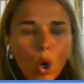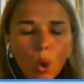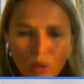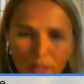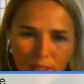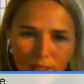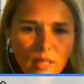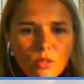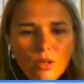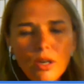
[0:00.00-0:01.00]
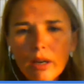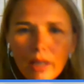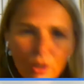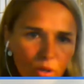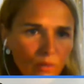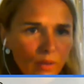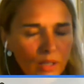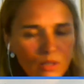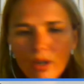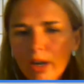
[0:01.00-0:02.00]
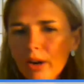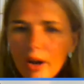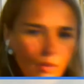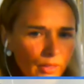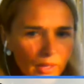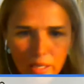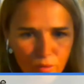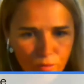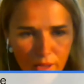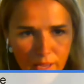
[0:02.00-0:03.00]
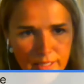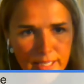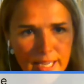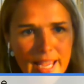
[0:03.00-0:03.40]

holistic cancer care, integrative cancer care, everything I could find.